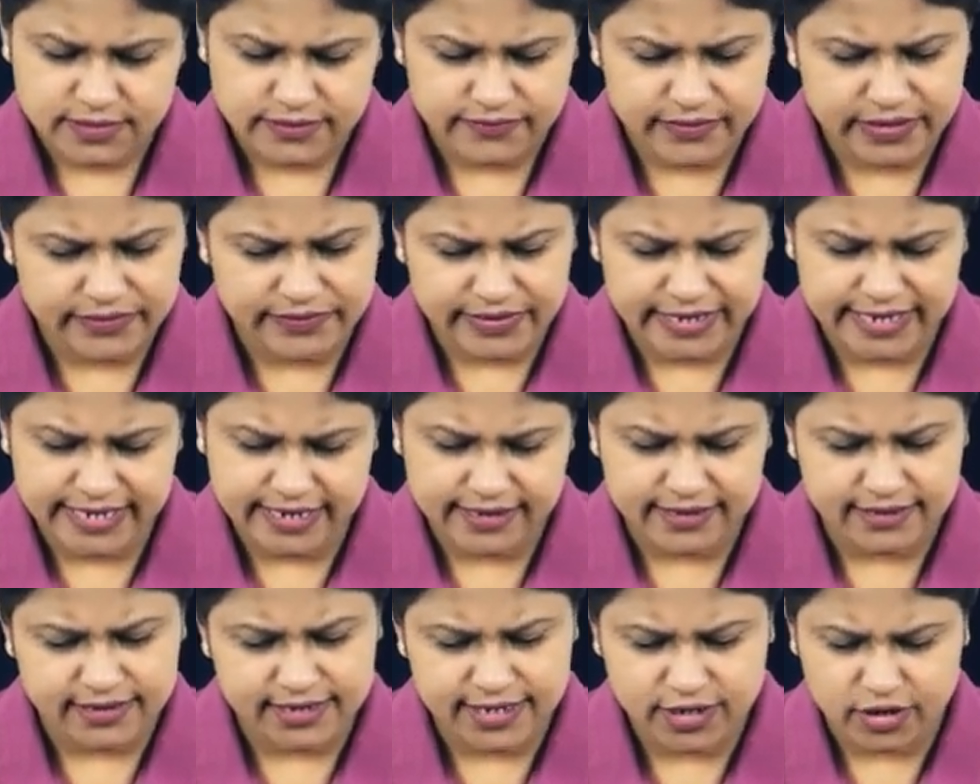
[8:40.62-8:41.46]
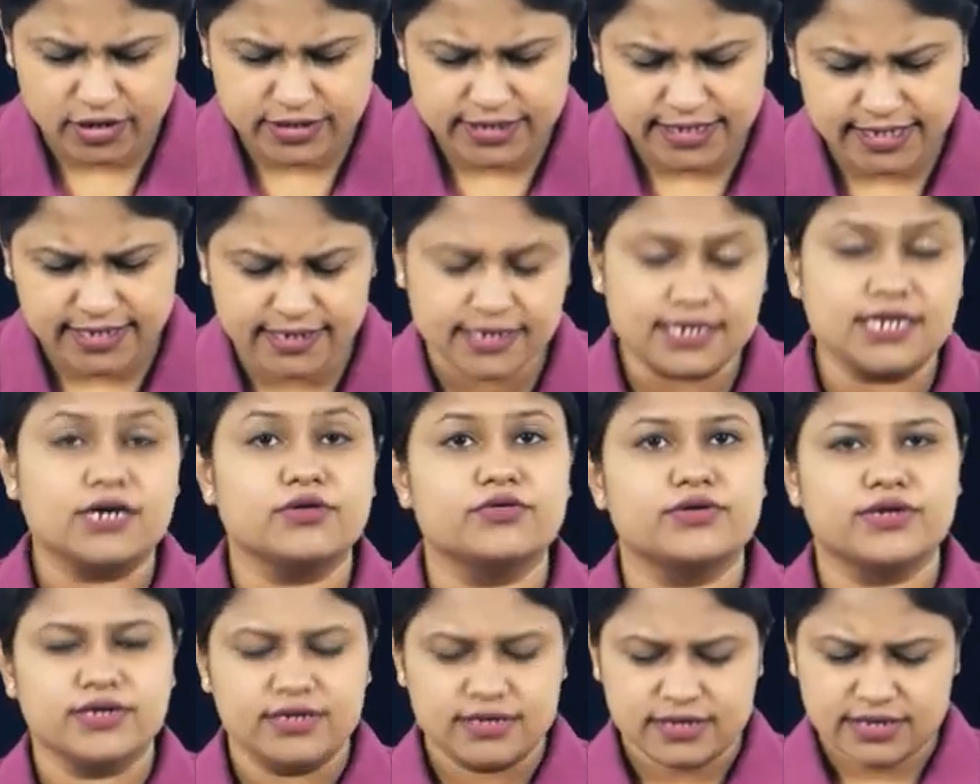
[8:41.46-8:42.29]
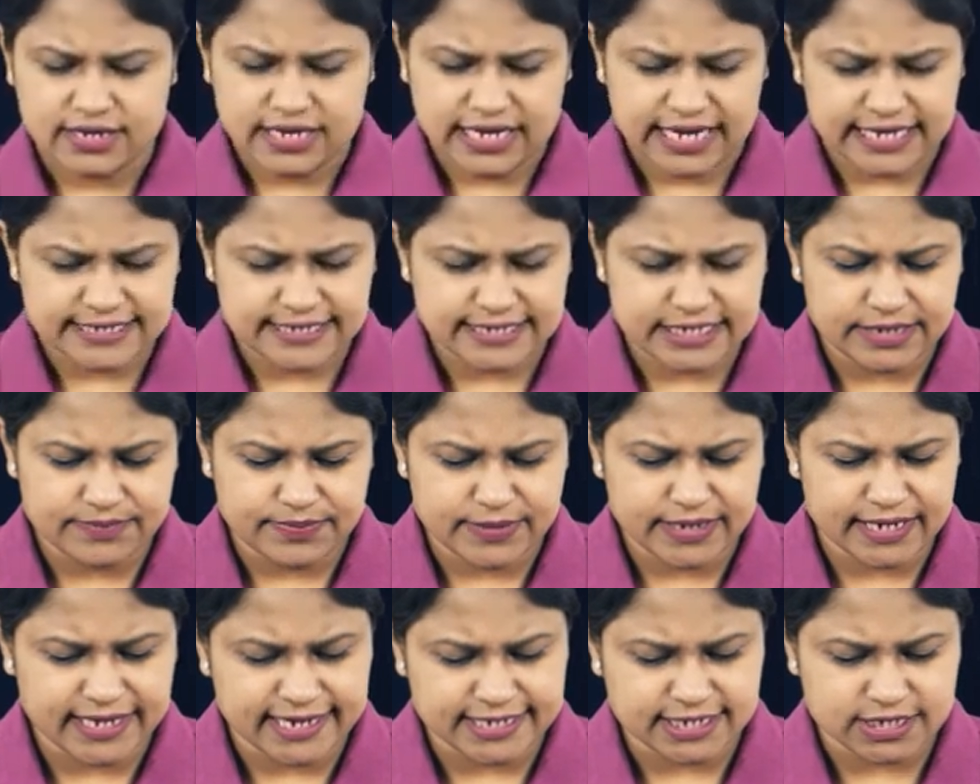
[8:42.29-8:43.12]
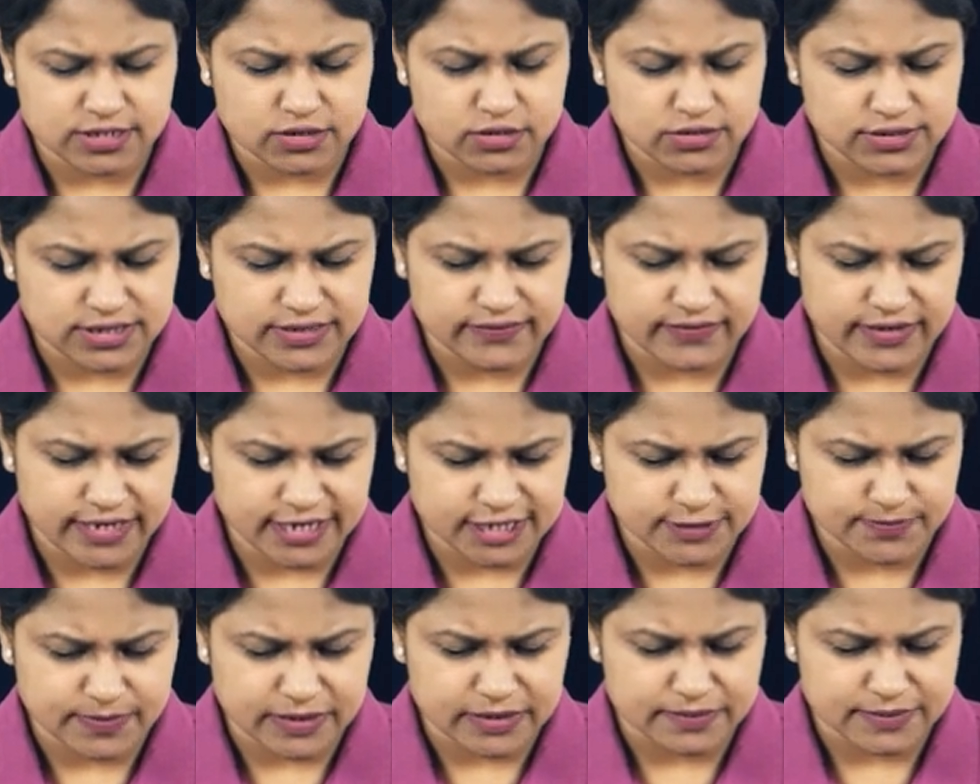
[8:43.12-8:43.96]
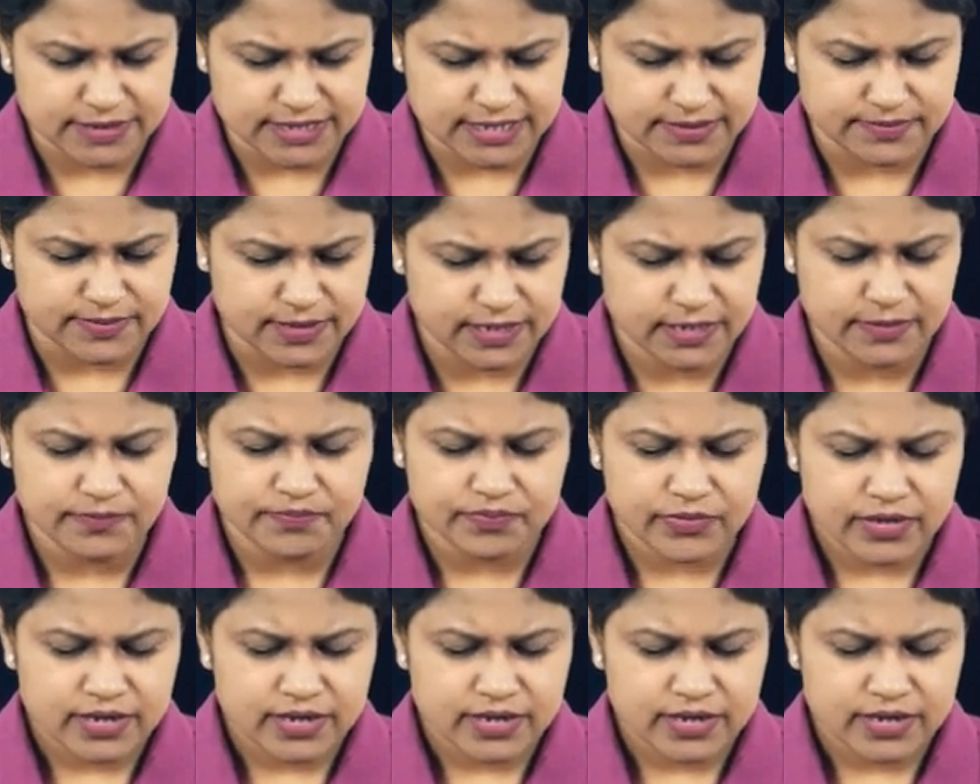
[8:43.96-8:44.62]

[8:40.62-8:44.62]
Where very clearly all these are allowed. And CPA exclusively is permissible.